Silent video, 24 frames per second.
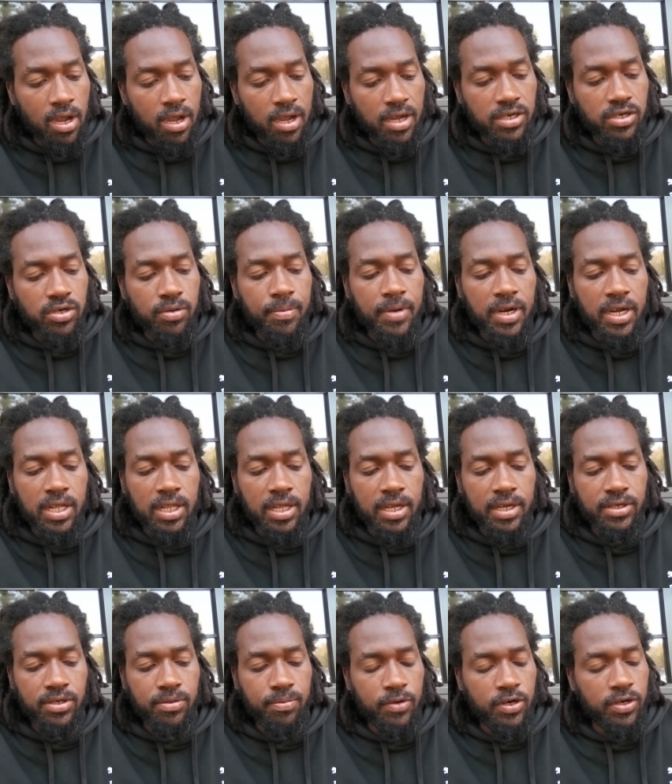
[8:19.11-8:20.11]
that you make
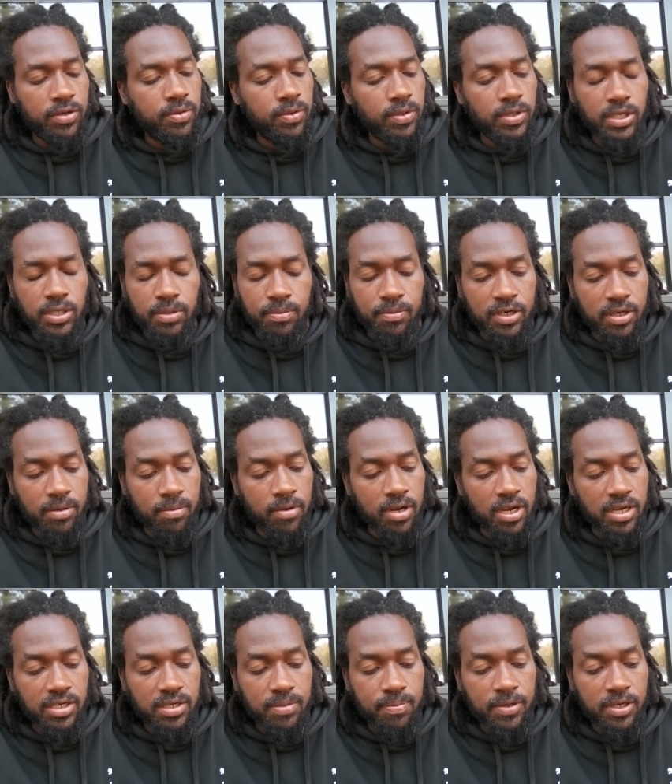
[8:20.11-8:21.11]
glad, you make create, you make a
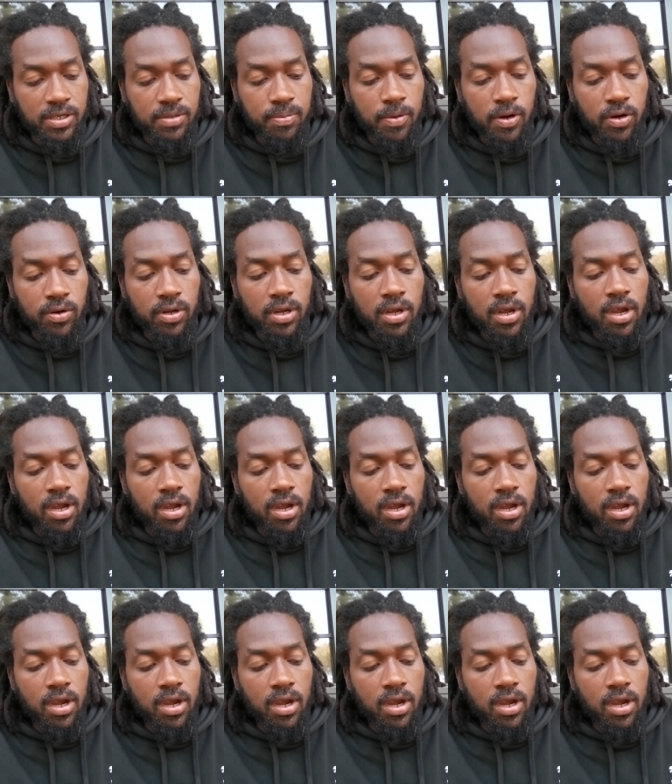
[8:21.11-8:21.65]
man speak, spoke,